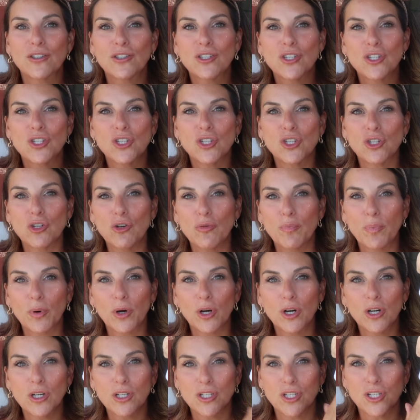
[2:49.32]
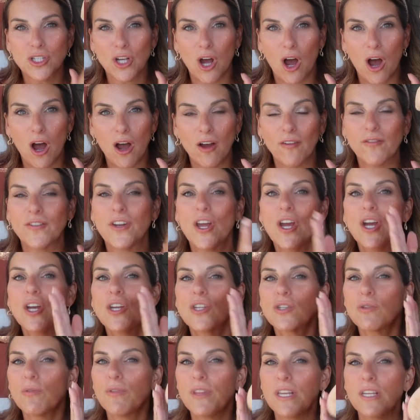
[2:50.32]
are super soft.
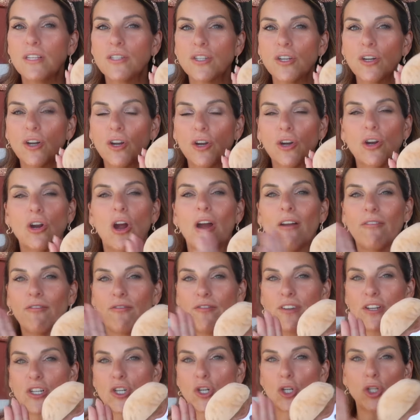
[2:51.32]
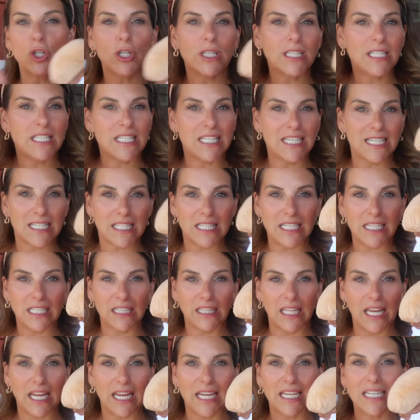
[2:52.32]
So these are her official
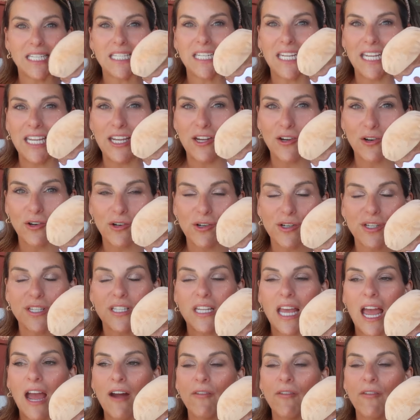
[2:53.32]
Disneyland ears.